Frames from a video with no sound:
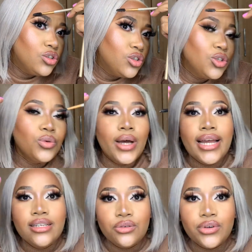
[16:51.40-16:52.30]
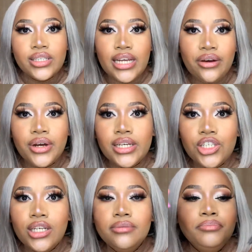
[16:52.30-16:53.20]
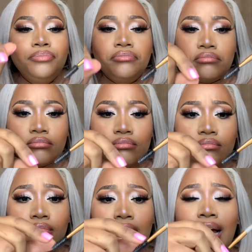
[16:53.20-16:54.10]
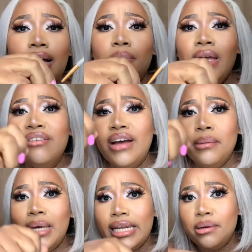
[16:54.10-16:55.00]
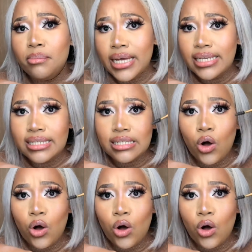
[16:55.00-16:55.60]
to a different direction um if i made a mess